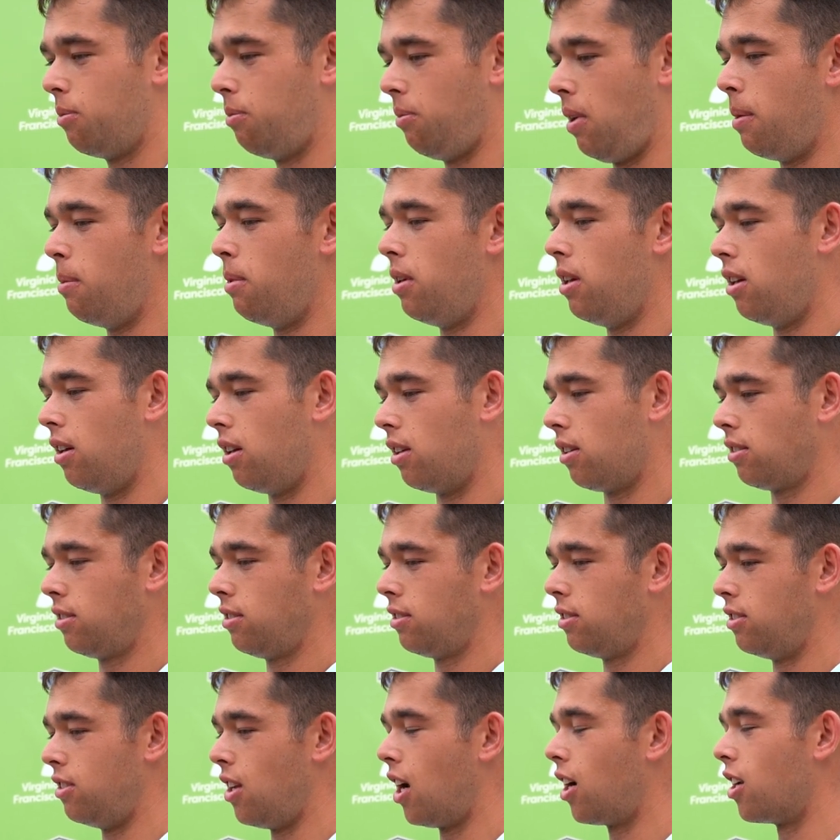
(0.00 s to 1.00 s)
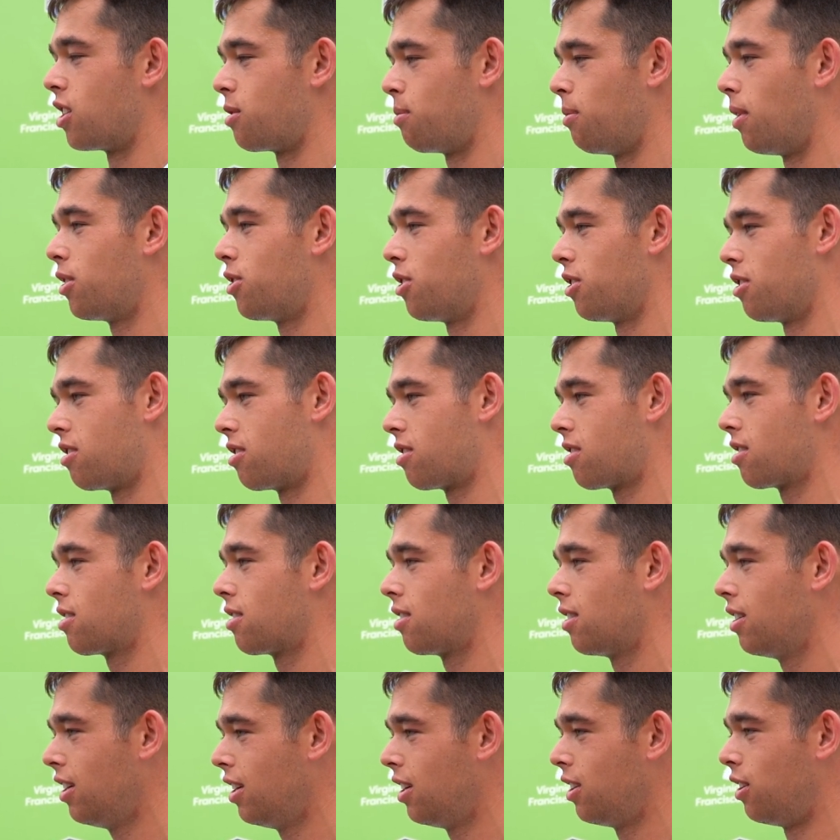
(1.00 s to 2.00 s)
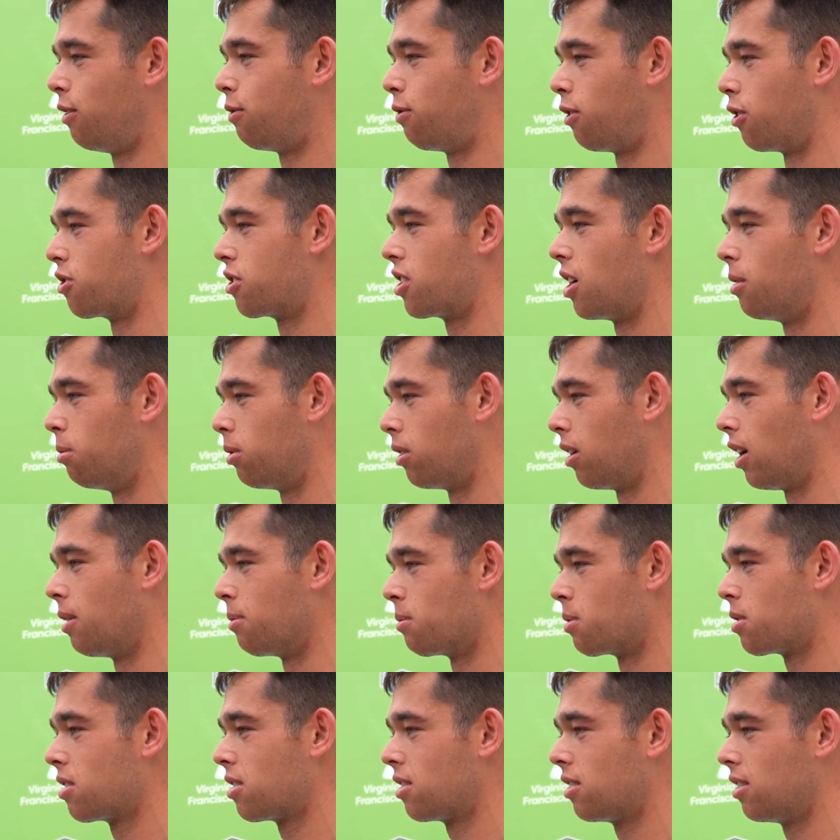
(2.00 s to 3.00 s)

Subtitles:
maybe not as much as the first couple games.